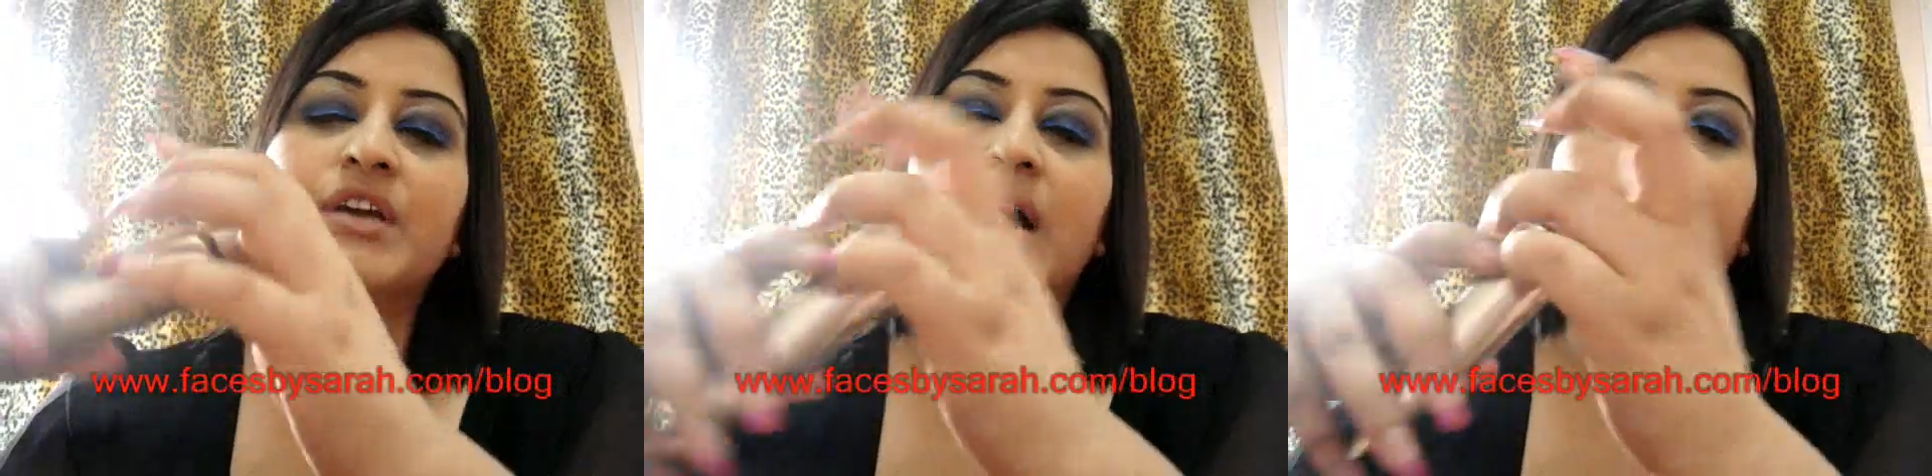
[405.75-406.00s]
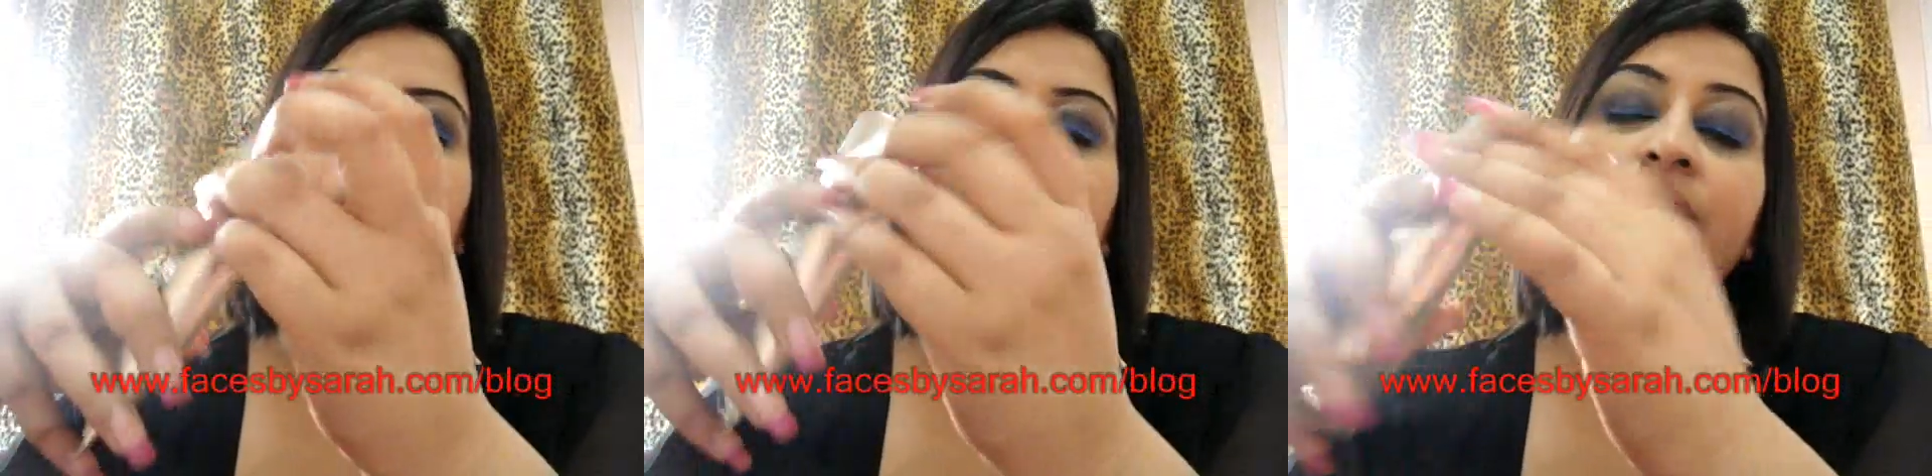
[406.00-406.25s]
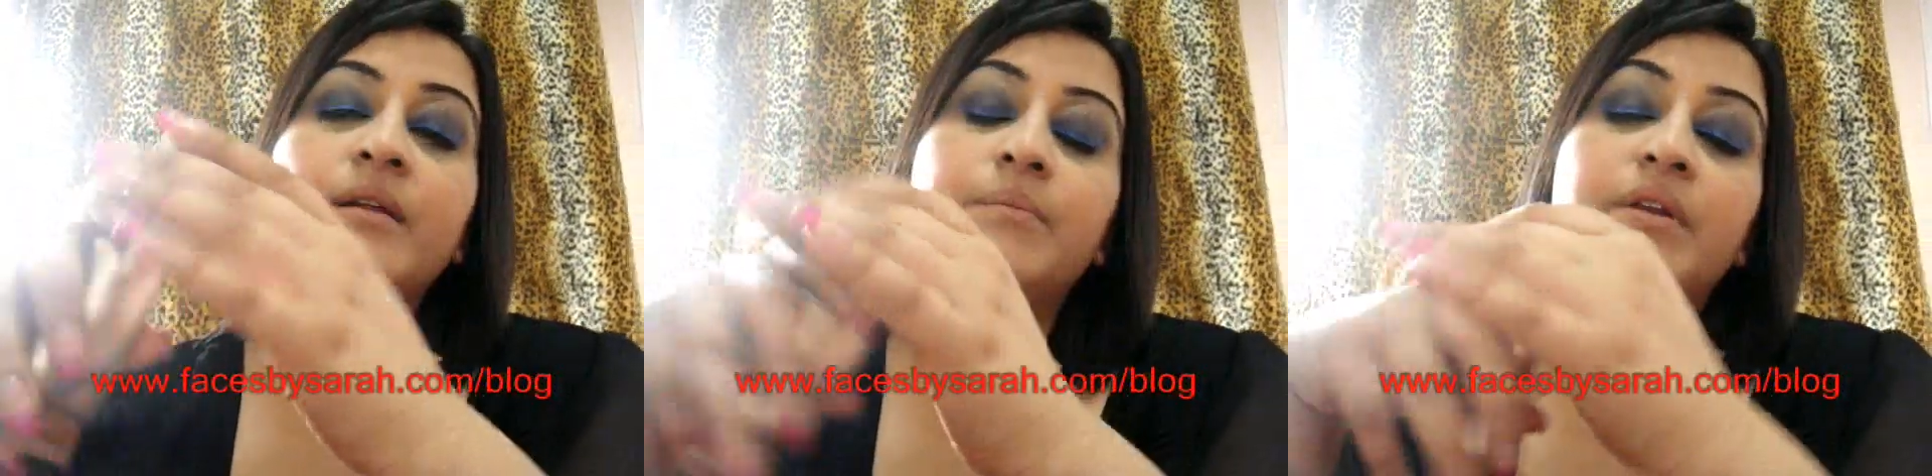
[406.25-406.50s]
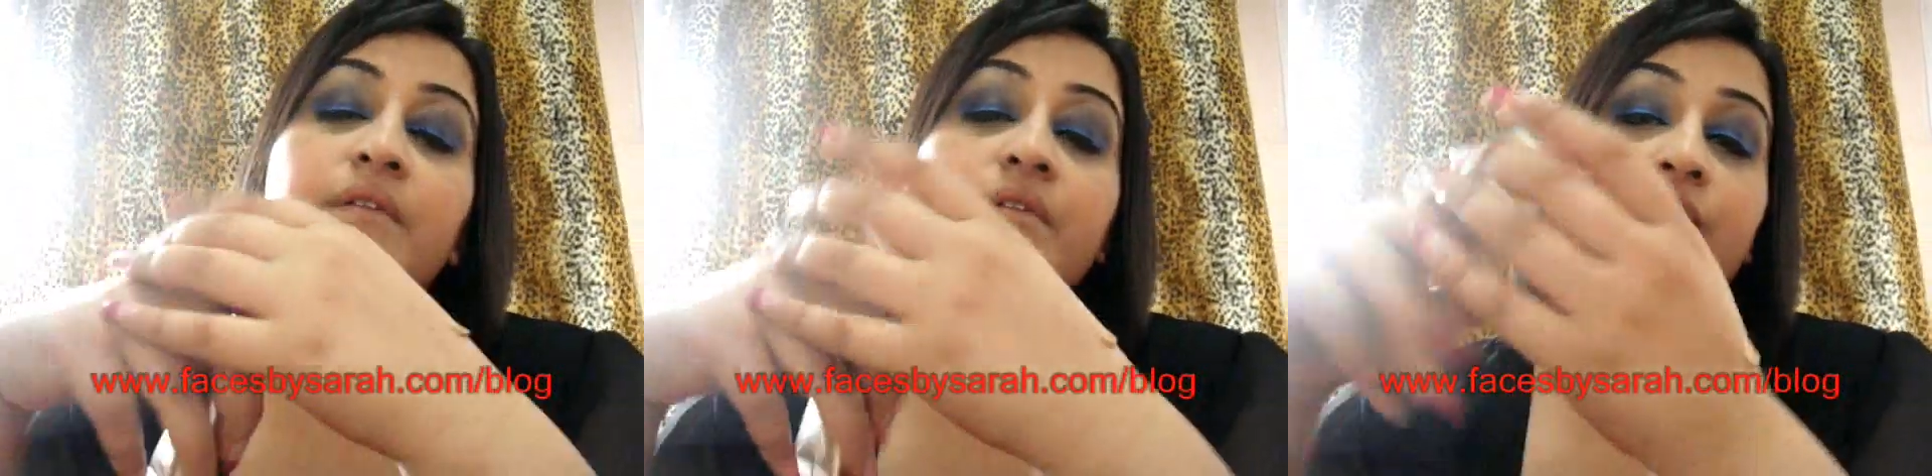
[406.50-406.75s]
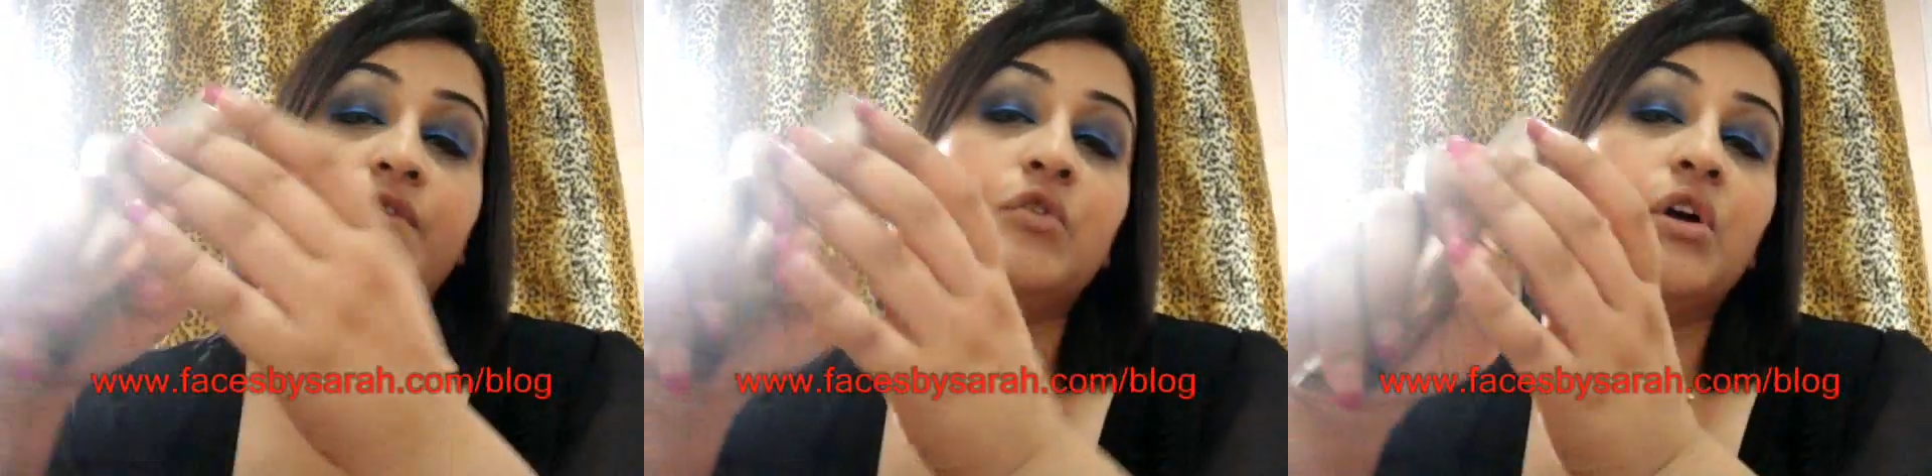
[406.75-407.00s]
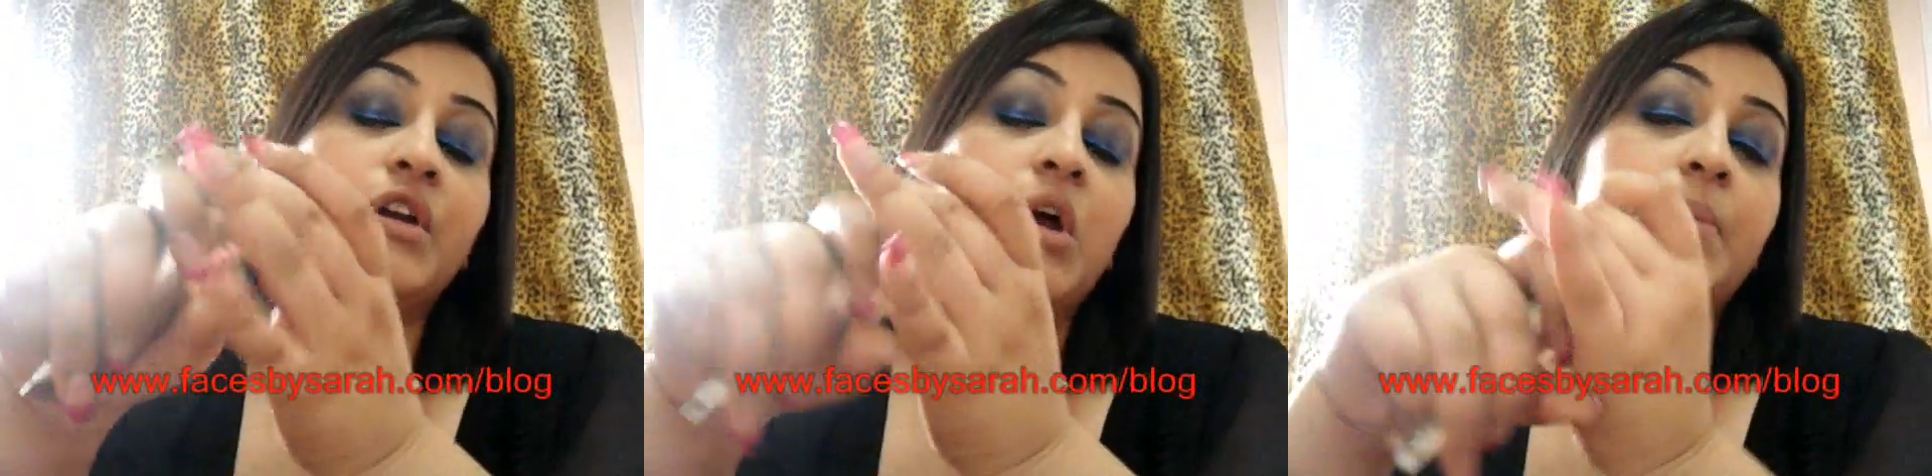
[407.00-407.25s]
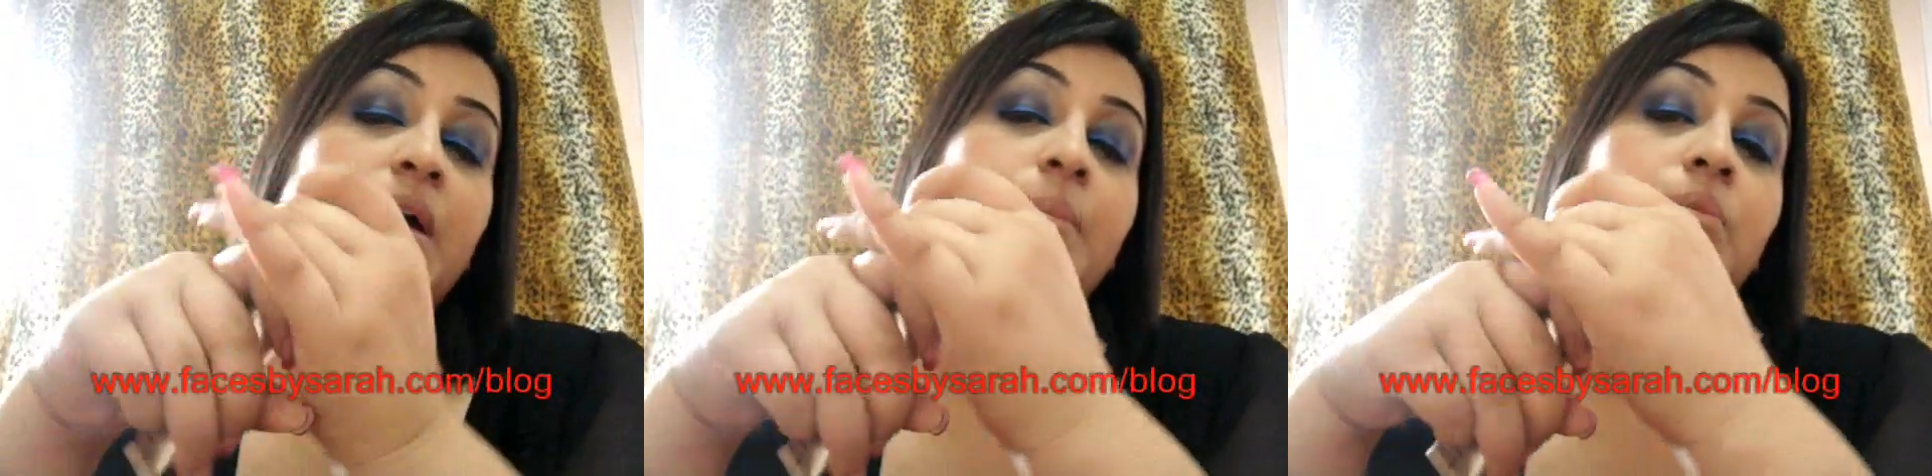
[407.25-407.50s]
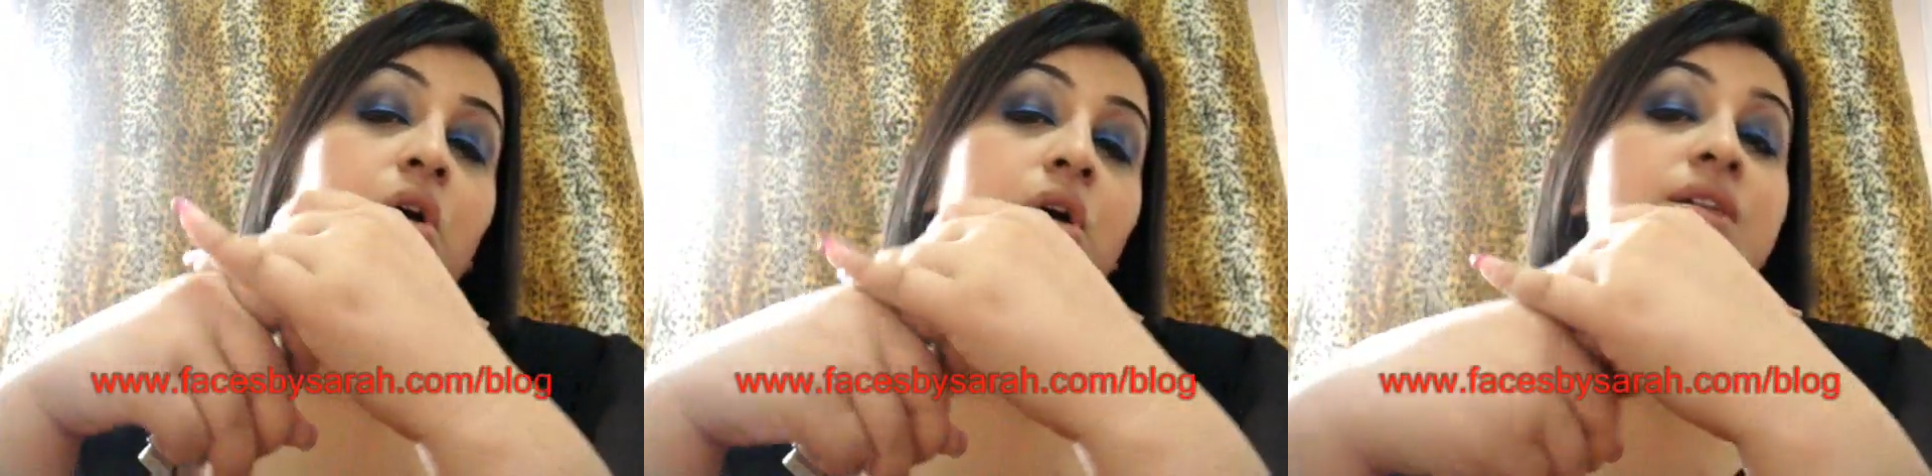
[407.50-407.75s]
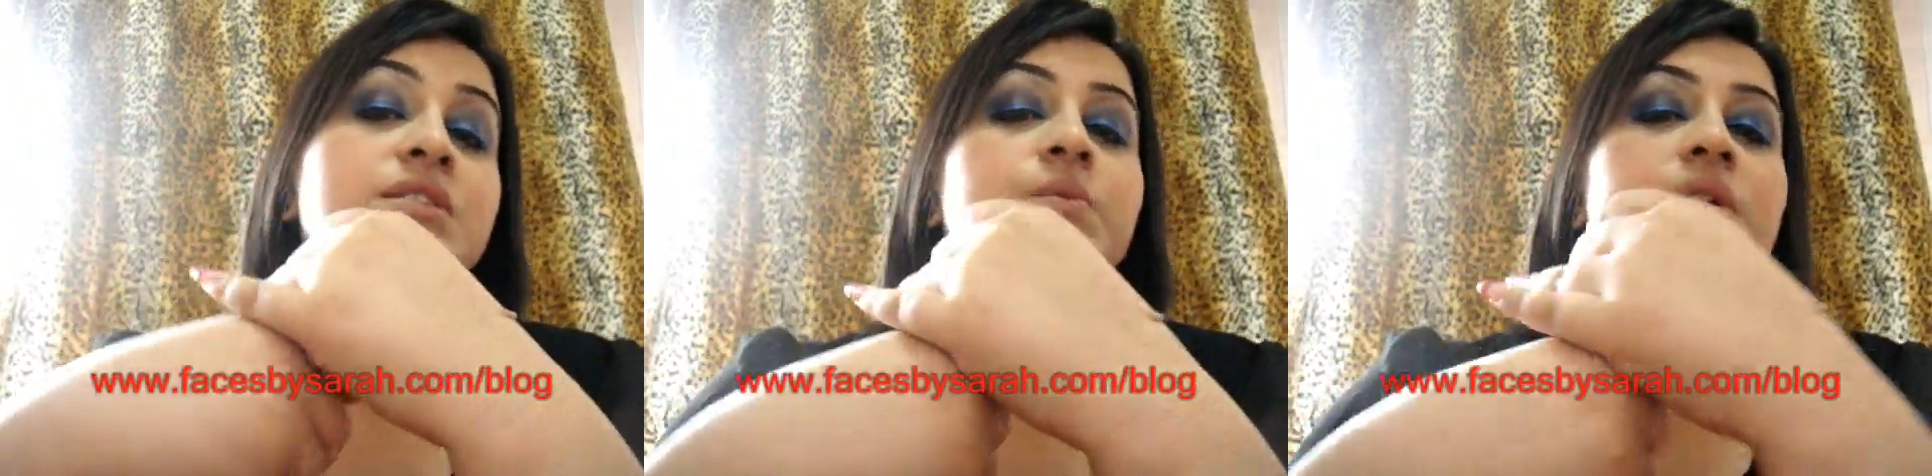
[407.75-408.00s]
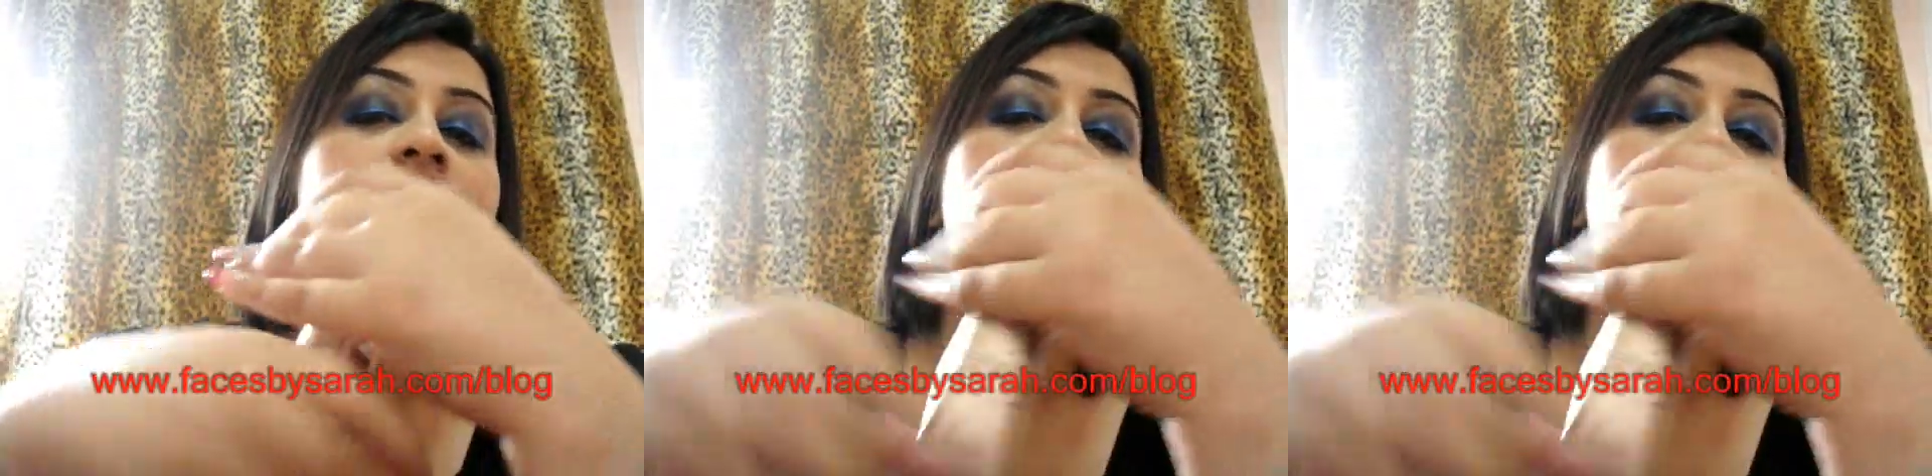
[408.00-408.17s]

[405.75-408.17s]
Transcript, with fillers: Um, I did a bit of review on it on my blog as well,